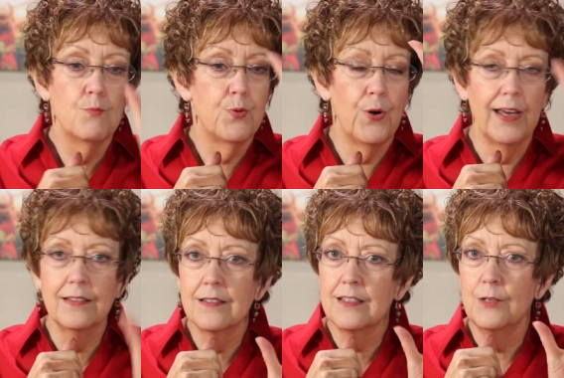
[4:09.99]

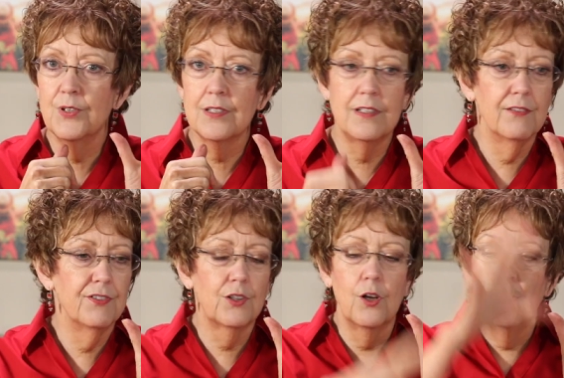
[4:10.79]
pregnancy was
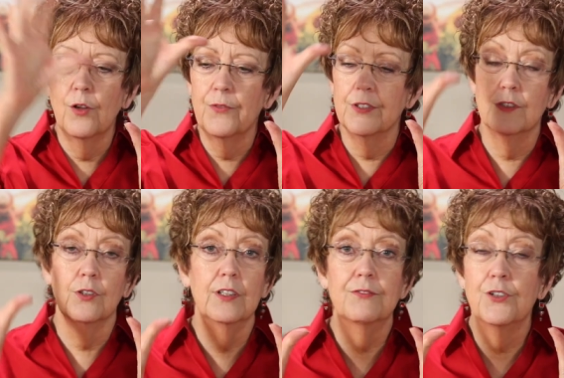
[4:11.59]
difficult, the
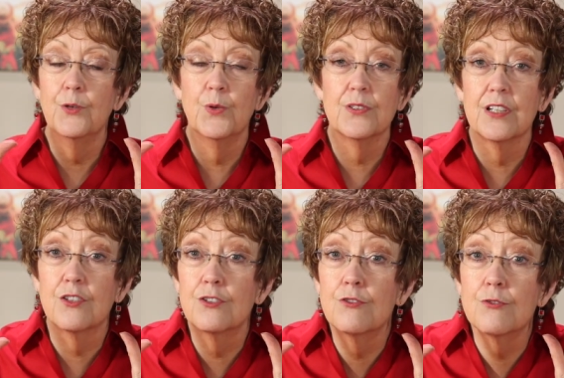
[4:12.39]
delivery was
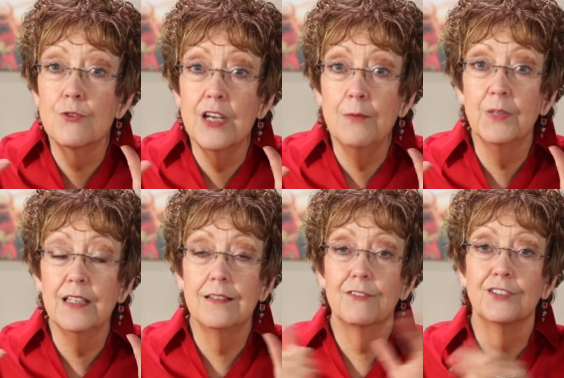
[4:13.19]

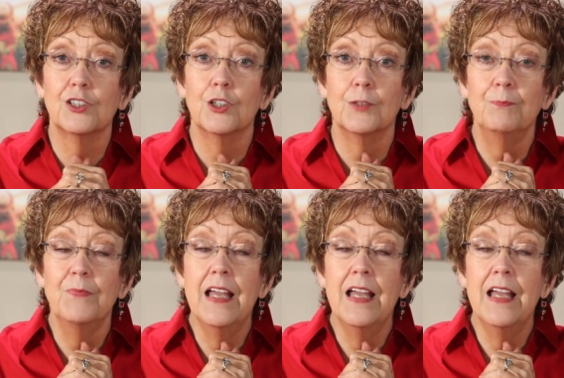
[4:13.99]
extremely difficult.